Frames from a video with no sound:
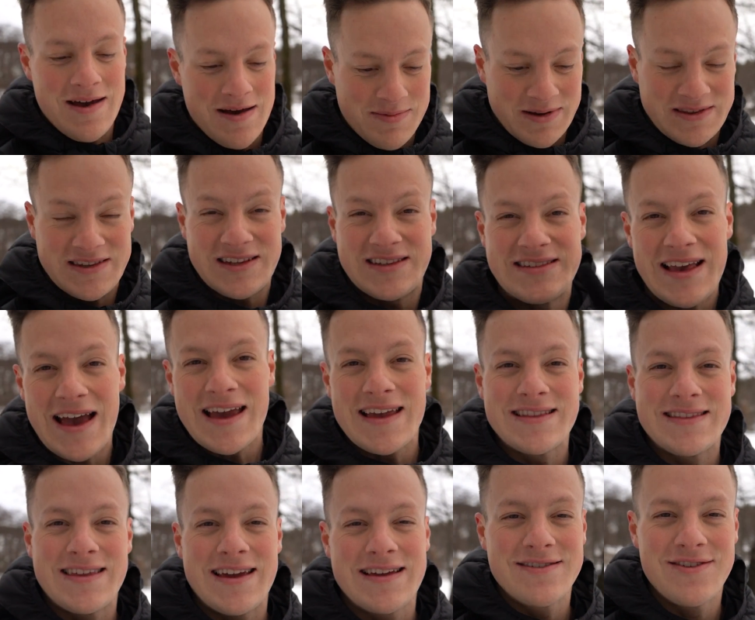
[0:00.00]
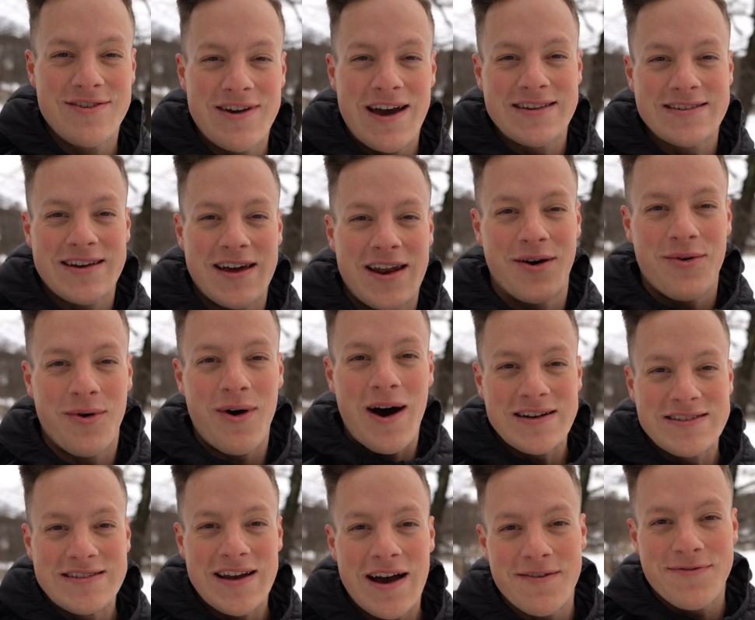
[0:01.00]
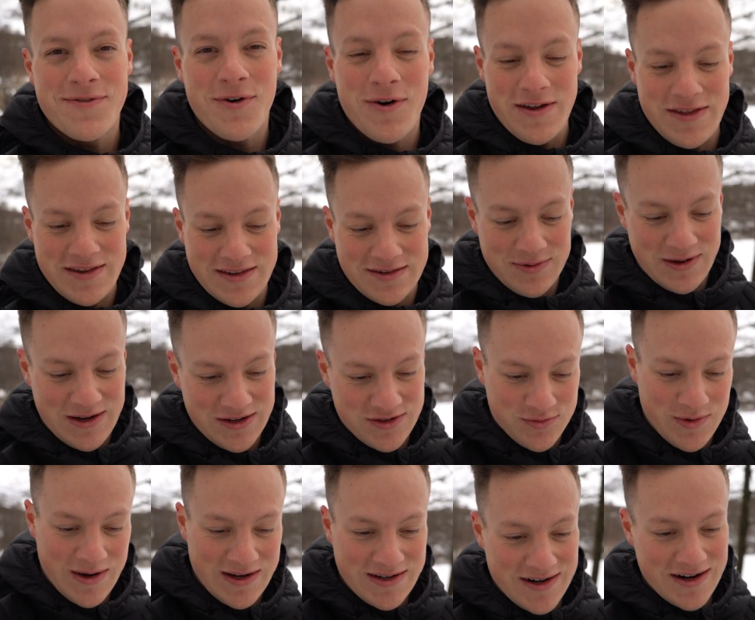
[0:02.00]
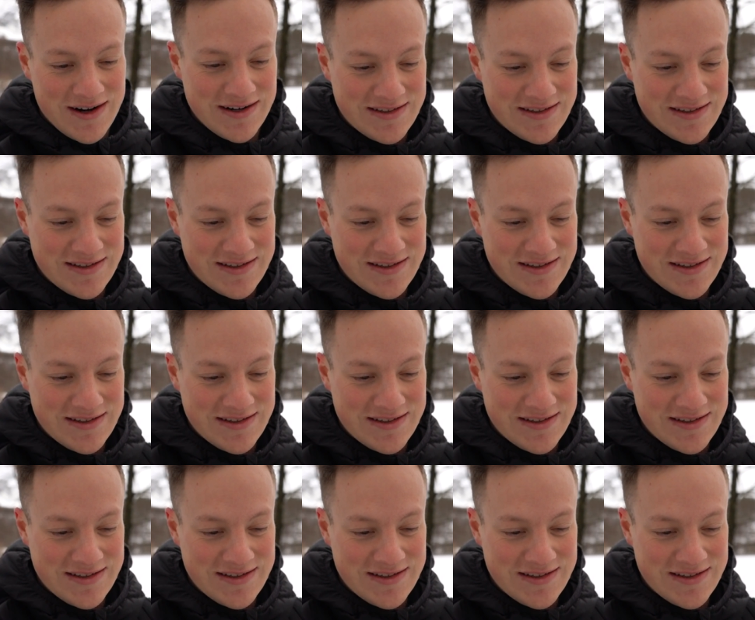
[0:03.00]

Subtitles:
But the second thing that you guys gotta watch out for in the Swedish winter,